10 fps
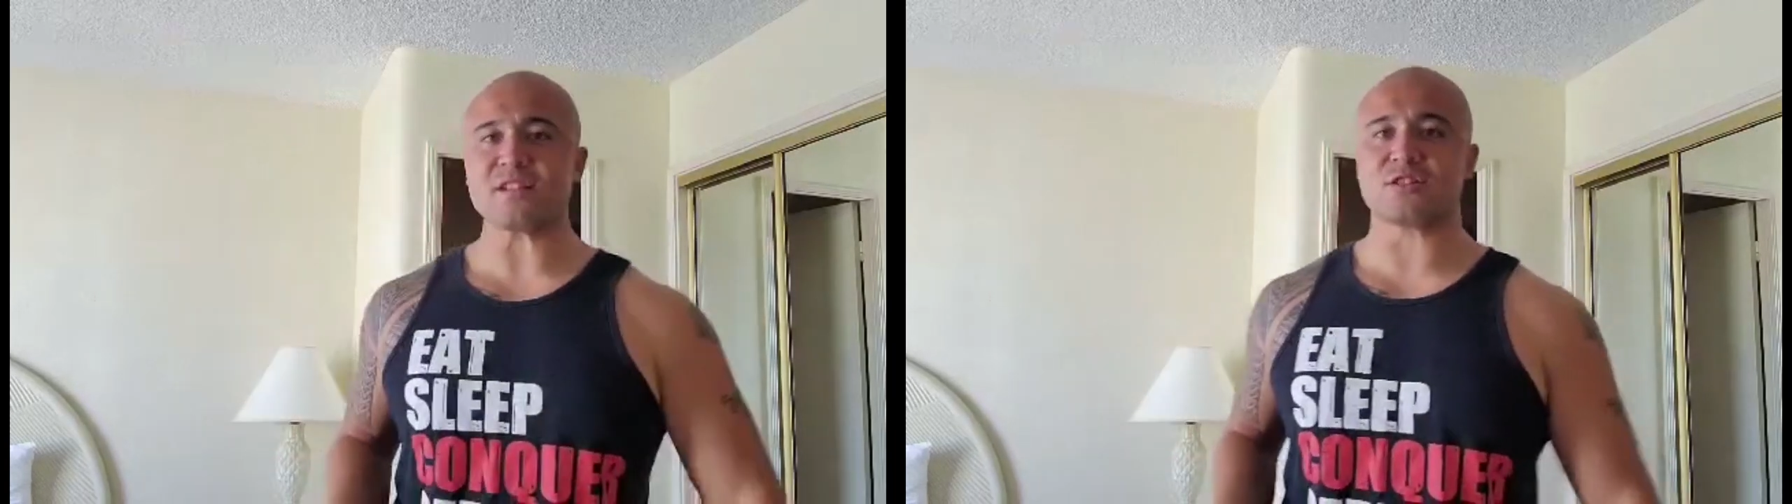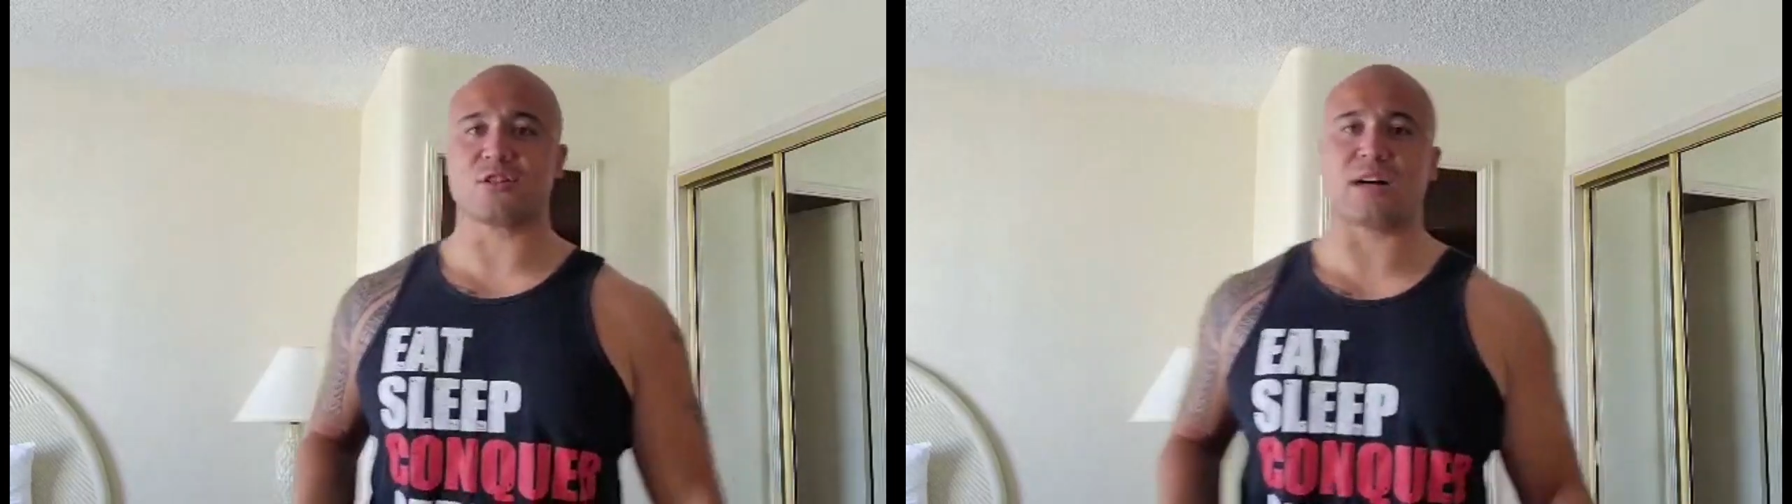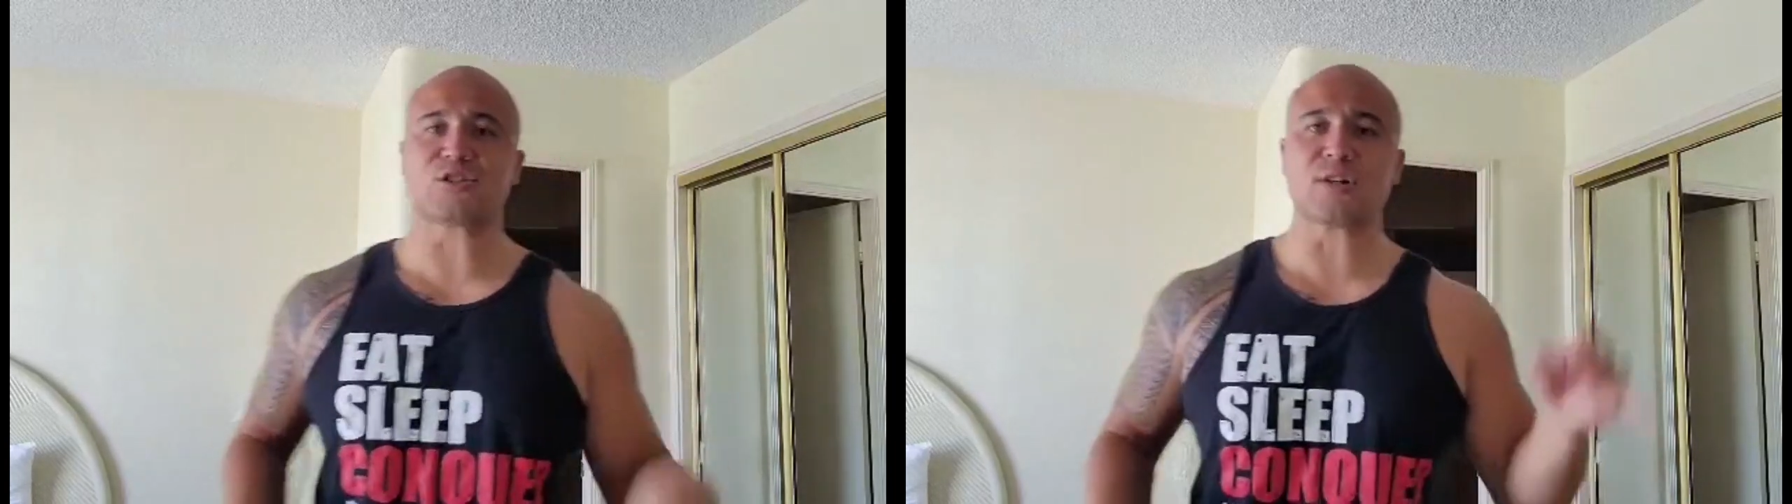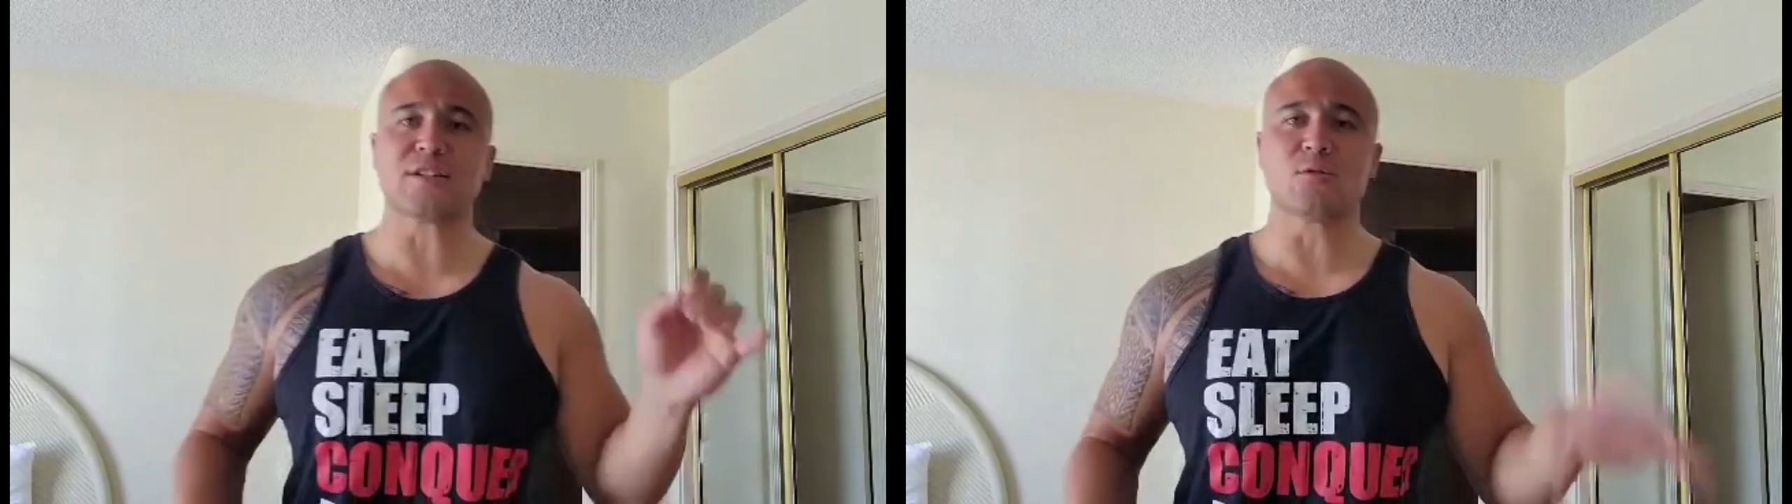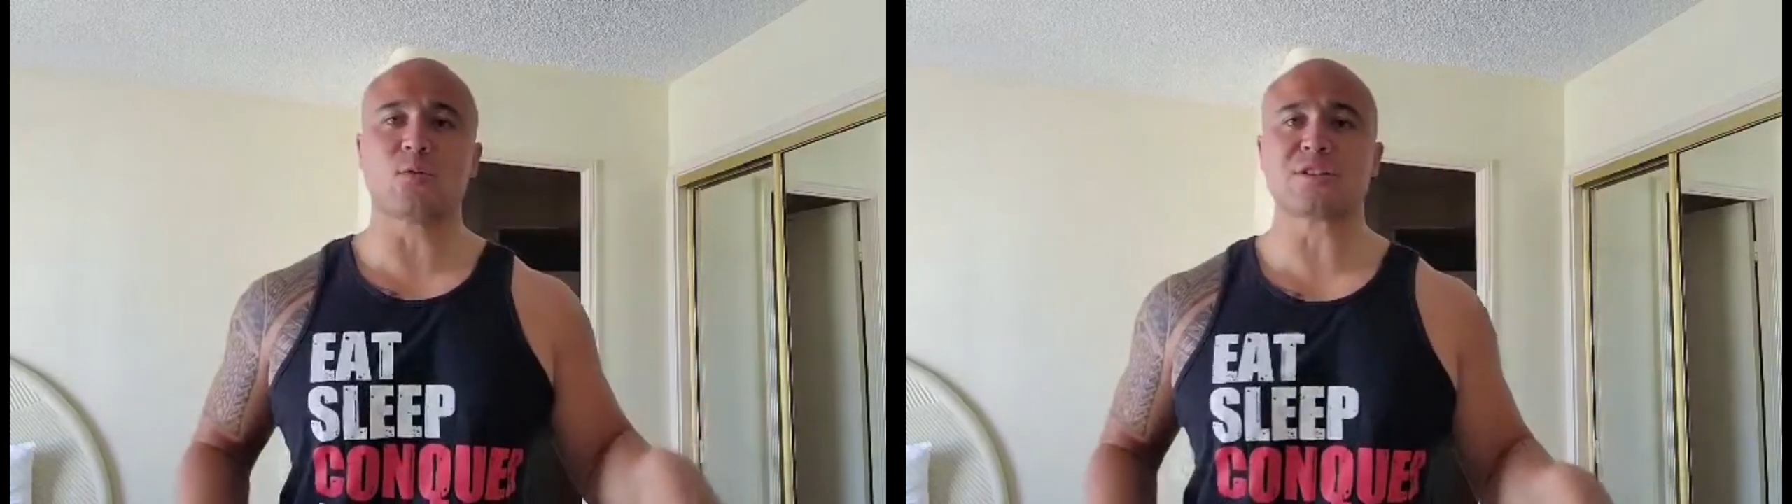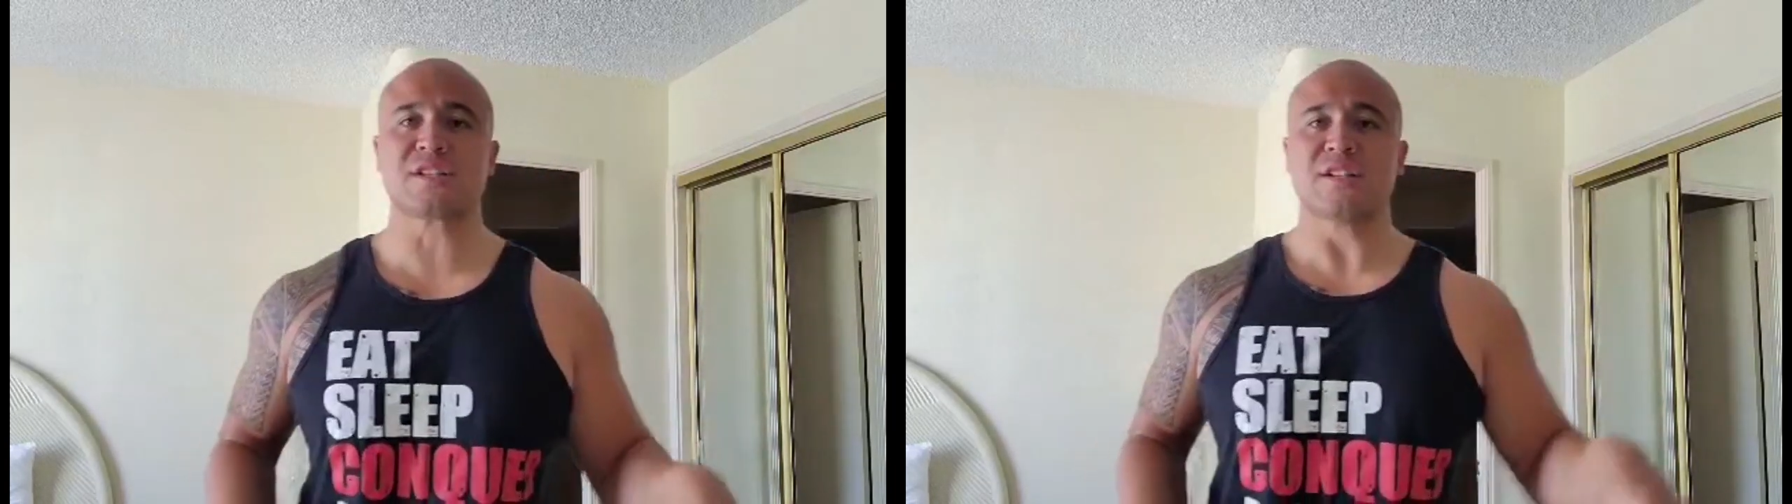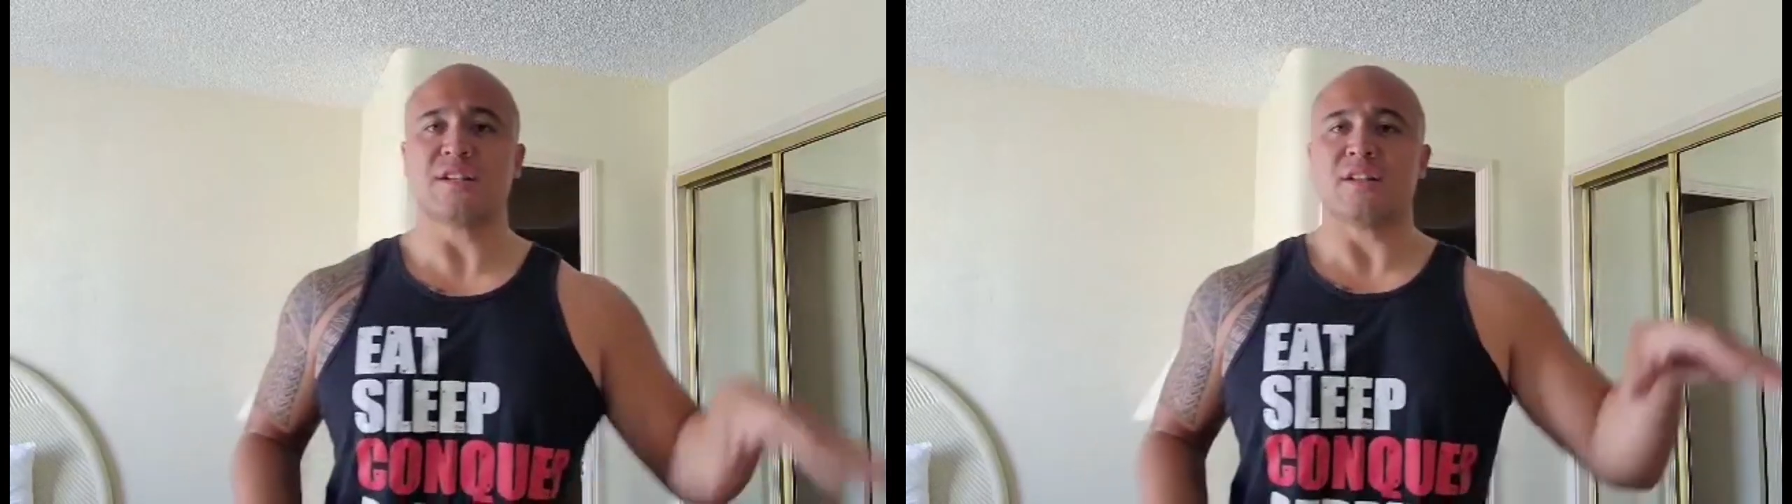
So I tried the ones